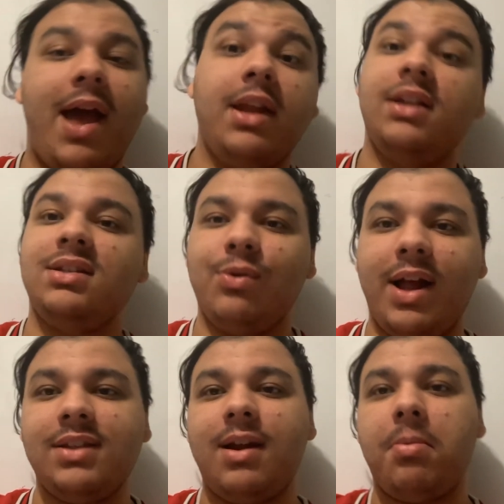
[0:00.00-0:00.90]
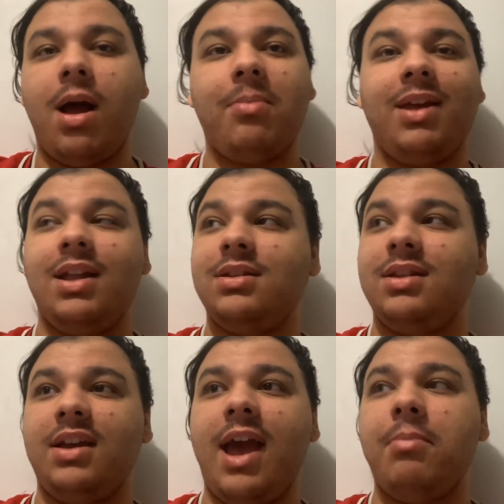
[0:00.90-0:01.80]
and he still ended up coming into the
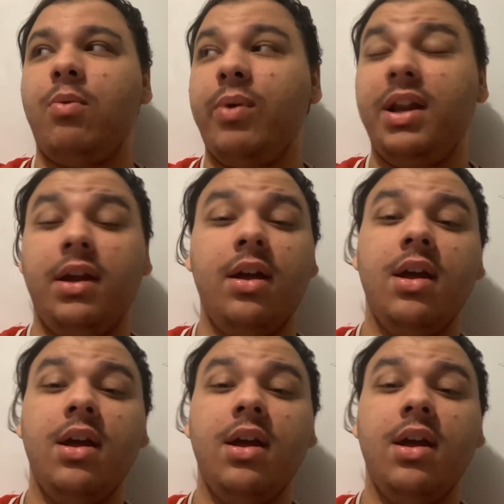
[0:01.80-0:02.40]
game and winning?